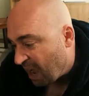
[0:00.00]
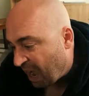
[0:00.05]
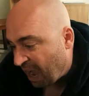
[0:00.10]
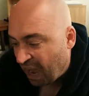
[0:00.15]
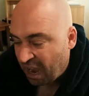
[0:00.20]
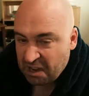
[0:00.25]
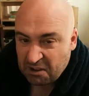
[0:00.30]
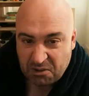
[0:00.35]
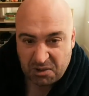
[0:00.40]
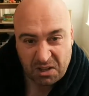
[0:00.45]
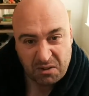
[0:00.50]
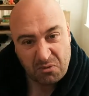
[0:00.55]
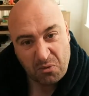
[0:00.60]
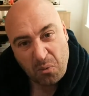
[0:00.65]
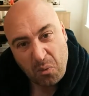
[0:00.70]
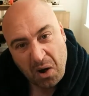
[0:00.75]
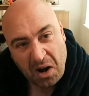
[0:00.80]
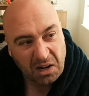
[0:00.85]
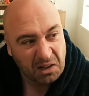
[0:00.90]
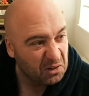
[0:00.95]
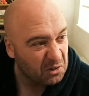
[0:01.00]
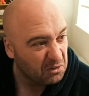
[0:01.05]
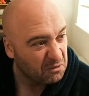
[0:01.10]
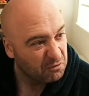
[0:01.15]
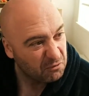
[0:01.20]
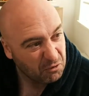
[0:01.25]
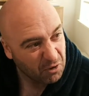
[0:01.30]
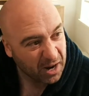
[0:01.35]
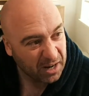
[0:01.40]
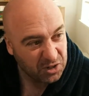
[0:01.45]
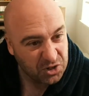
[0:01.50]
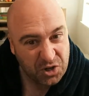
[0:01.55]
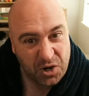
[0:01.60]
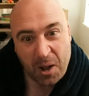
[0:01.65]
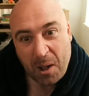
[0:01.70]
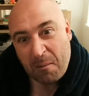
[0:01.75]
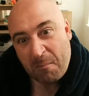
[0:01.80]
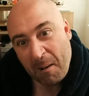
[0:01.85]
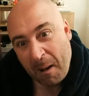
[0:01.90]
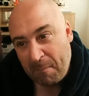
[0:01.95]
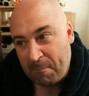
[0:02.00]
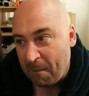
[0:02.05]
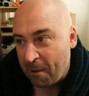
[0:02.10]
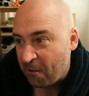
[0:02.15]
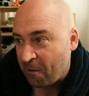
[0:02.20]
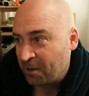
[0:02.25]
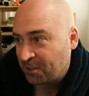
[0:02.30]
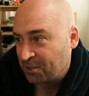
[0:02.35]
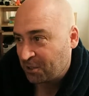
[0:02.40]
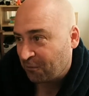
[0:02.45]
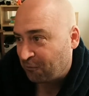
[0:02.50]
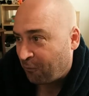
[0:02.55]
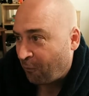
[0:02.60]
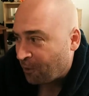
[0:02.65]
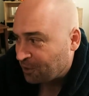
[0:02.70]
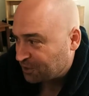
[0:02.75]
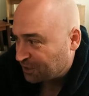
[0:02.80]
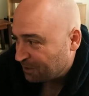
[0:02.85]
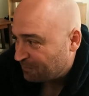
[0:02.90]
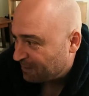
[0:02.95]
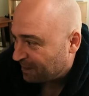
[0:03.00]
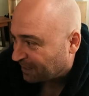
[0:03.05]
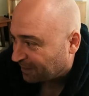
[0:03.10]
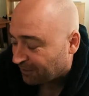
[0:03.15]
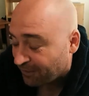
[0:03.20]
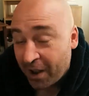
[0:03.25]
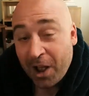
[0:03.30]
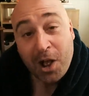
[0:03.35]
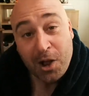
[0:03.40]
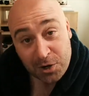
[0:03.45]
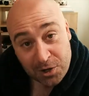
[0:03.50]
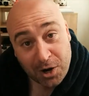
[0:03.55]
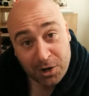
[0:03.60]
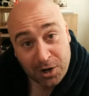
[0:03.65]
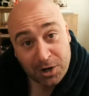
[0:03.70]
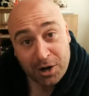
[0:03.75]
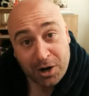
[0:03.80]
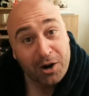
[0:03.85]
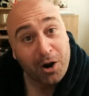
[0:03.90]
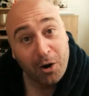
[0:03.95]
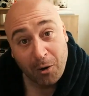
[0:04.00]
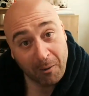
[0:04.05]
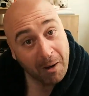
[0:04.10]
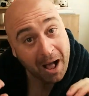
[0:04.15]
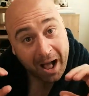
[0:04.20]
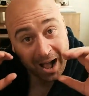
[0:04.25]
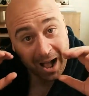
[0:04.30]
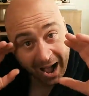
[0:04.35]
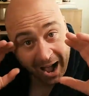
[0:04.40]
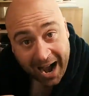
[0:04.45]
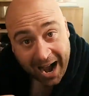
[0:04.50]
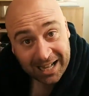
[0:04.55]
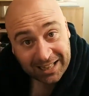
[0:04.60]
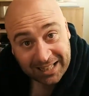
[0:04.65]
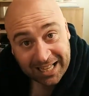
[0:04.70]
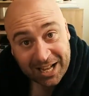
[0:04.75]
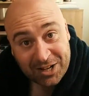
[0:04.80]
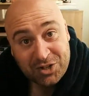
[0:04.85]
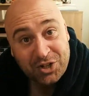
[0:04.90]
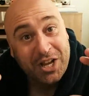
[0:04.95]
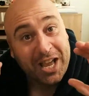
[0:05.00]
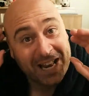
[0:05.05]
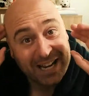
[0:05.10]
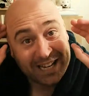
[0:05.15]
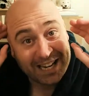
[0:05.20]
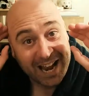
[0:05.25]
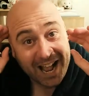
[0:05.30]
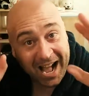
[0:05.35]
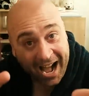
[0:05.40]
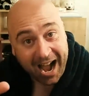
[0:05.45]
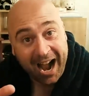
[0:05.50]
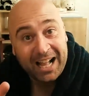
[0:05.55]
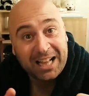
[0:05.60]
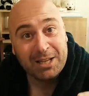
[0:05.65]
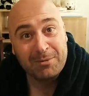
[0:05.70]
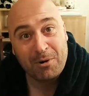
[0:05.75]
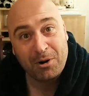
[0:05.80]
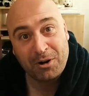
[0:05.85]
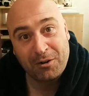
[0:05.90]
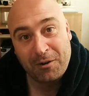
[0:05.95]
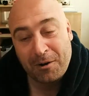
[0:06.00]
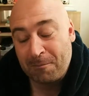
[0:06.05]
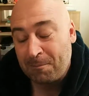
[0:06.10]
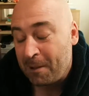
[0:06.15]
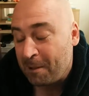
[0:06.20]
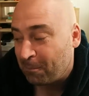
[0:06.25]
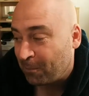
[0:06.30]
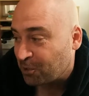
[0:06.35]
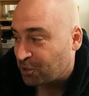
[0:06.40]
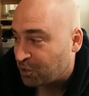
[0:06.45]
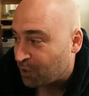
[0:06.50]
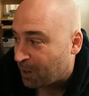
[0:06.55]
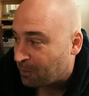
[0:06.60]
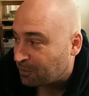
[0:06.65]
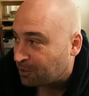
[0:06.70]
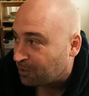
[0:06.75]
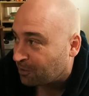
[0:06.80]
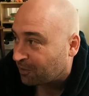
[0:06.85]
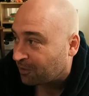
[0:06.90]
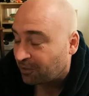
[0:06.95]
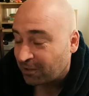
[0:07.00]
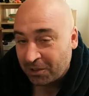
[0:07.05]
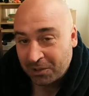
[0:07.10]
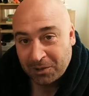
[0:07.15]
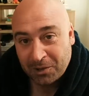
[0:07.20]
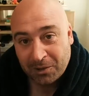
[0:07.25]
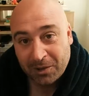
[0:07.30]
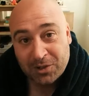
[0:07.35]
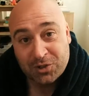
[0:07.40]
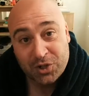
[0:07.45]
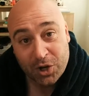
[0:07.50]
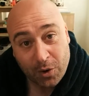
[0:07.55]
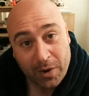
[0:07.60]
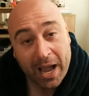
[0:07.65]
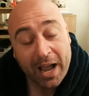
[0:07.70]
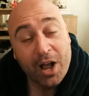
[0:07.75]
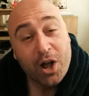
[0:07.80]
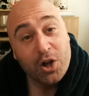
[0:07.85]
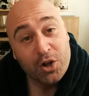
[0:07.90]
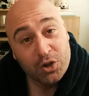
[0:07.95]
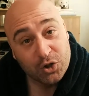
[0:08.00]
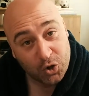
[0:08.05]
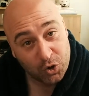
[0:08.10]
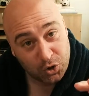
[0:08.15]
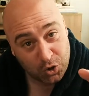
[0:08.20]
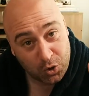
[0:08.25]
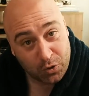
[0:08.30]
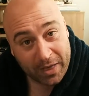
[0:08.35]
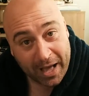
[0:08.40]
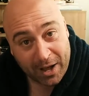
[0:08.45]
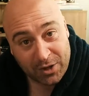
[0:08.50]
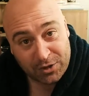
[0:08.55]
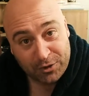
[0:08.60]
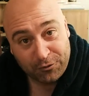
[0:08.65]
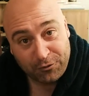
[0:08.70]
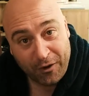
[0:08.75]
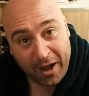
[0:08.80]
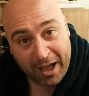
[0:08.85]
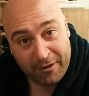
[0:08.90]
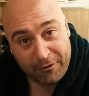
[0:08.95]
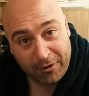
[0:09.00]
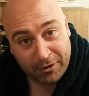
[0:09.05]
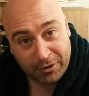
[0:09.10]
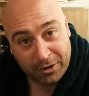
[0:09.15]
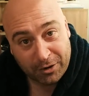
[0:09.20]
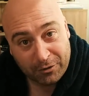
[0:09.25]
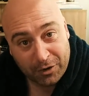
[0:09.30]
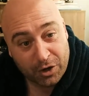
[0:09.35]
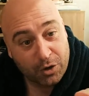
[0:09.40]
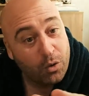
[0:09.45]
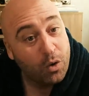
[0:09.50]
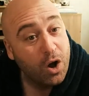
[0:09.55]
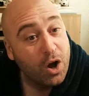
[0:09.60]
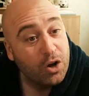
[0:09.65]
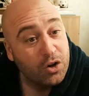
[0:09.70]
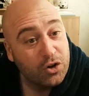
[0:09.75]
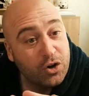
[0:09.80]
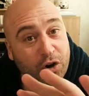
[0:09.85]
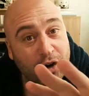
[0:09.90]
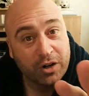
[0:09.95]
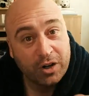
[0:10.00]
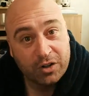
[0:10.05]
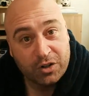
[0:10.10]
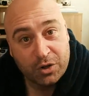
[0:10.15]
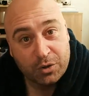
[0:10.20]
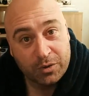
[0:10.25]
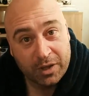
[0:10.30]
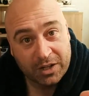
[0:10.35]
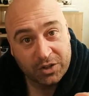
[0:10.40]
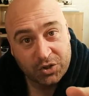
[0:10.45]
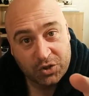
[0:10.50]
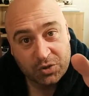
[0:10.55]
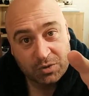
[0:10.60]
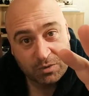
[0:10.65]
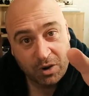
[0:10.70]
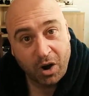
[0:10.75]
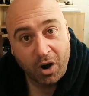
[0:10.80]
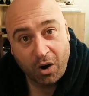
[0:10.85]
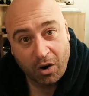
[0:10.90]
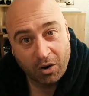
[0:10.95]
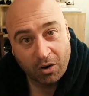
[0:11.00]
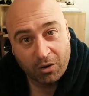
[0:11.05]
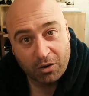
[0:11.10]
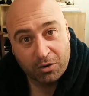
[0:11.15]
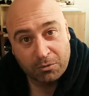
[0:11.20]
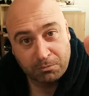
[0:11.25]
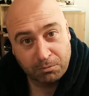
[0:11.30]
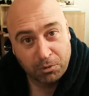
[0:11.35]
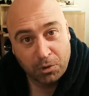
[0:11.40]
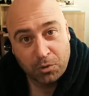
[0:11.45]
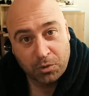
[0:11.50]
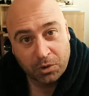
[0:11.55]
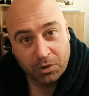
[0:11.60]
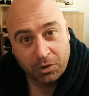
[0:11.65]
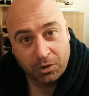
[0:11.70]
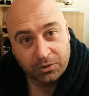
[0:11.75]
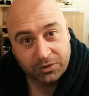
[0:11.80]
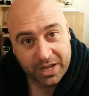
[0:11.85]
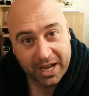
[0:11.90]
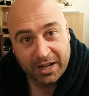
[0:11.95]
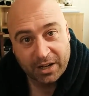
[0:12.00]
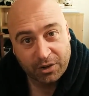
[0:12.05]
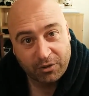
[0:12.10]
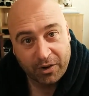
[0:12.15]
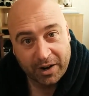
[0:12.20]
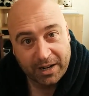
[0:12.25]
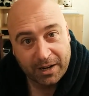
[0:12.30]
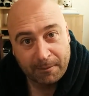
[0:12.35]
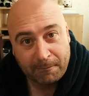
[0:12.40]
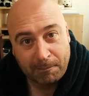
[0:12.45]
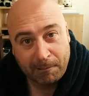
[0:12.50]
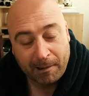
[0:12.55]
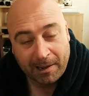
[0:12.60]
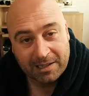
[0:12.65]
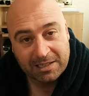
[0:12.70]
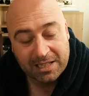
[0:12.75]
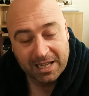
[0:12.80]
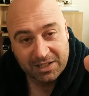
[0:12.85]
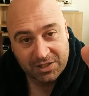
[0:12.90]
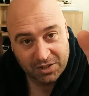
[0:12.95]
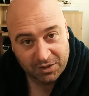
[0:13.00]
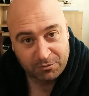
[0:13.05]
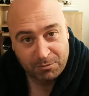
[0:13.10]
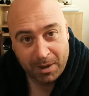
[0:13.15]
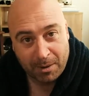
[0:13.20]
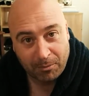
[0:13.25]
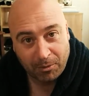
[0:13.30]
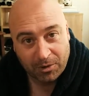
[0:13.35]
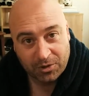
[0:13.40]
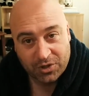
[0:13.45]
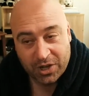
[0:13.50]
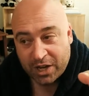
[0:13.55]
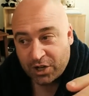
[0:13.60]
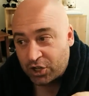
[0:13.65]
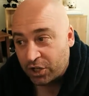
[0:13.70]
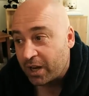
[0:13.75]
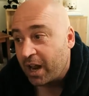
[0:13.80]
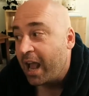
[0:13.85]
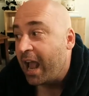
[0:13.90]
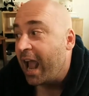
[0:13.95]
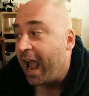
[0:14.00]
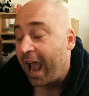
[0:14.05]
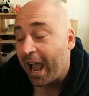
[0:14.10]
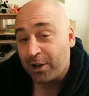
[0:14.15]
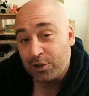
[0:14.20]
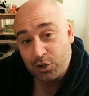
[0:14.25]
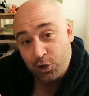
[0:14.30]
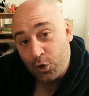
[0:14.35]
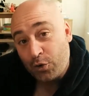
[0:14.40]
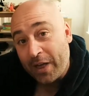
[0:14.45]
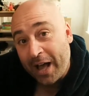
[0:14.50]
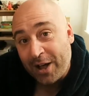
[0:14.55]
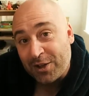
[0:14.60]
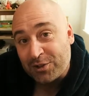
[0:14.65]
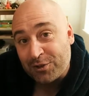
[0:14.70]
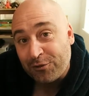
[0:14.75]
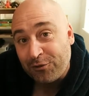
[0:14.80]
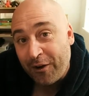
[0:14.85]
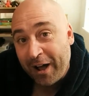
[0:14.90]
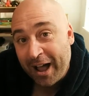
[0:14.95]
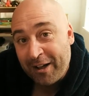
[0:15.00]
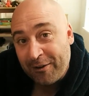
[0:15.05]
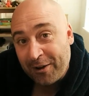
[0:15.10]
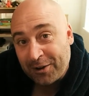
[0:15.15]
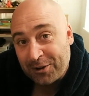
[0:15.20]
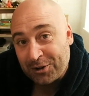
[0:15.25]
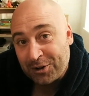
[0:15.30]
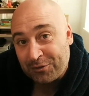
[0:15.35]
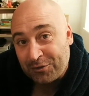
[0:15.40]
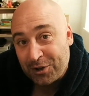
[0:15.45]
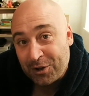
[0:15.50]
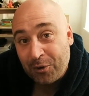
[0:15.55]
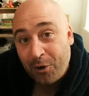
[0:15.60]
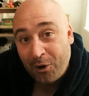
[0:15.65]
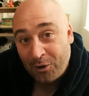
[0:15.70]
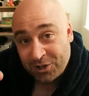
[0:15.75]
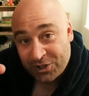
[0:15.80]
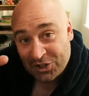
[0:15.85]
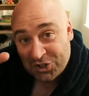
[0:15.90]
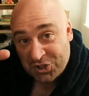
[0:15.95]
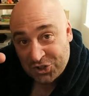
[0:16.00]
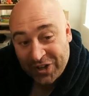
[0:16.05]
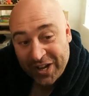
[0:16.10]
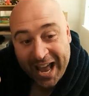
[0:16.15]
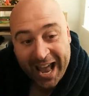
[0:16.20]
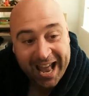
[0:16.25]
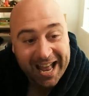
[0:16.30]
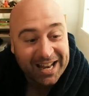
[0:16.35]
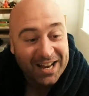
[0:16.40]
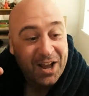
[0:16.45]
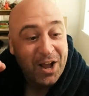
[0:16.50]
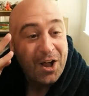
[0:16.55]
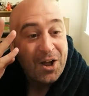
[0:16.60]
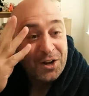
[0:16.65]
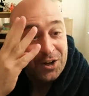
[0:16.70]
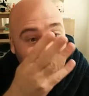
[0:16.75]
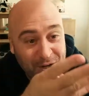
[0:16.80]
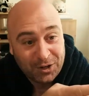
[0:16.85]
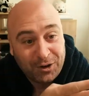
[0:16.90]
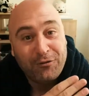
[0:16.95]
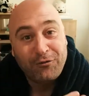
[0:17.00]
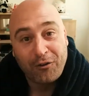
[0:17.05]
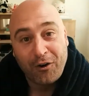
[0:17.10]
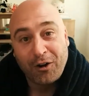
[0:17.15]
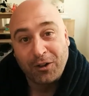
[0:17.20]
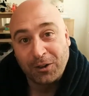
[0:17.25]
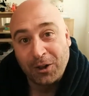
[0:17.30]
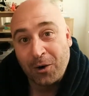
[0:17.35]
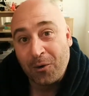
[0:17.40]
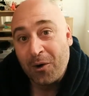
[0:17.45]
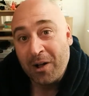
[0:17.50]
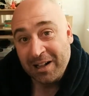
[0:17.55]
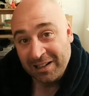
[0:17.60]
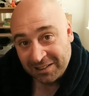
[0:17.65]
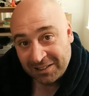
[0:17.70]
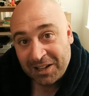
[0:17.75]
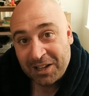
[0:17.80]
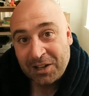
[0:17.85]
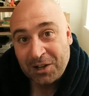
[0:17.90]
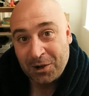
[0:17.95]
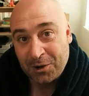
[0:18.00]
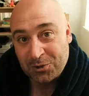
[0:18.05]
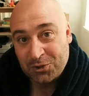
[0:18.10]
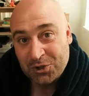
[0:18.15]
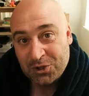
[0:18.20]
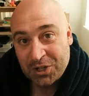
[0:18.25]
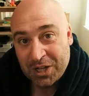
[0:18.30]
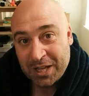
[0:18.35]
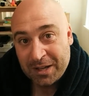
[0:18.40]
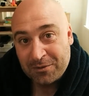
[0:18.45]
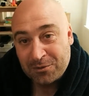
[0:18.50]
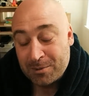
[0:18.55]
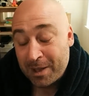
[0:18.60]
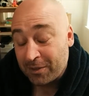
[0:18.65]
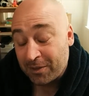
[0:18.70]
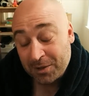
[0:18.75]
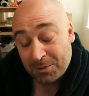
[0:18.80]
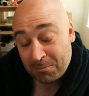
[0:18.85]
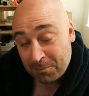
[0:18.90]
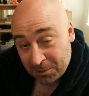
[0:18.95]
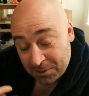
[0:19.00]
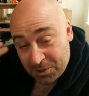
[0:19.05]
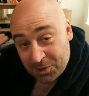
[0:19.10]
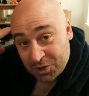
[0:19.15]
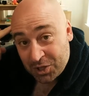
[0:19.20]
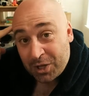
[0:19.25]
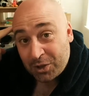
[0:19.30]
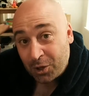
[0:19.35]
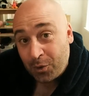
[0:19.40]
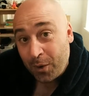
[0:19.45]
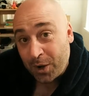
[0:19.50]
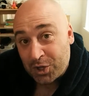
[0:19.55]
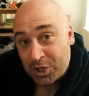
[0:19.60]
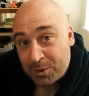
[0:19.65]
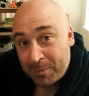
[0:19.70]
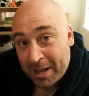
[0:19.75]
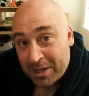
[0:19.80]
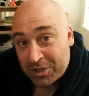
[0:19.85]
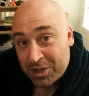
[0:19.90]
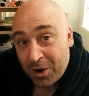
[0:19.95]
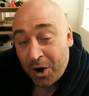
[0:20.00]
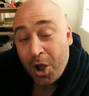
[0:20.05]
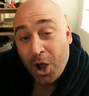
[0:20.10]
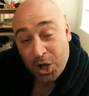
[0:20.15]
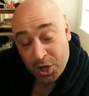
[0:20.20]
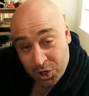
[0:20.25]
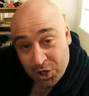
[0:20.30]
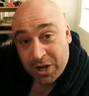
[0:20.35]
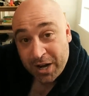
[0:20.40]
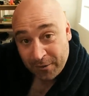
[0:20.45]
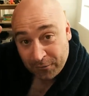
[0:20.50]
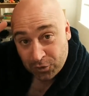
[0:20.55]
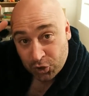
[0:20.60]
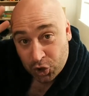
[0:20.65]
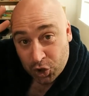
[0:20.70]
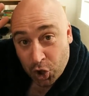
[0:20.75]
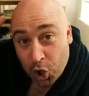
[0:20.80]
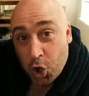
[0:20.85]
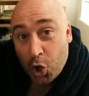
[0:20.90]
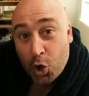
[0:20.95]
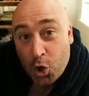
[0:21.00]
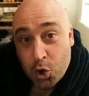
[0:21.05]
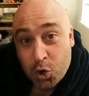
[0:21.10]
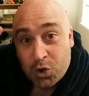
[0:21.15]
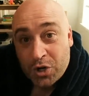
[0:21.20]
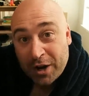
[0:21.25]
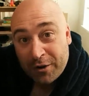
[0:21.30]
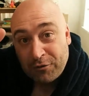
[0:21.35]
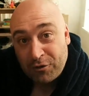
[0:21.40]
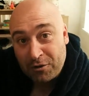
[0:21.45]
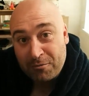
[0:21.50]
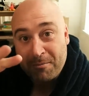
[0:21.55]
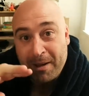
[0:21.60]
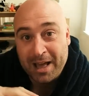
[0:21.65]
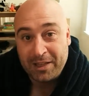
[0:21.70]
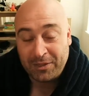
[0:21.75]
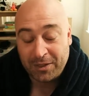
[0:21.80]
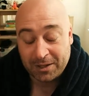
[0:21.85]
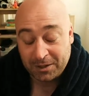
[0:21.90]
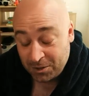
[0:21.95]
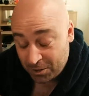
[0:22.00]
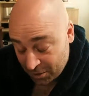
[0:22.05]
I don't even want to learn French. My parents are forcing me to learn it. No. Highly educated, highly motivated people show up to learn your language. Say, okay, so 2,500 of you, you're going to do this hard, brutal, denigrating process of memorization. And 2,500 of you are instead going to follow Lingosteve's method. But you see the question I'm asking here? You can have two different methods. You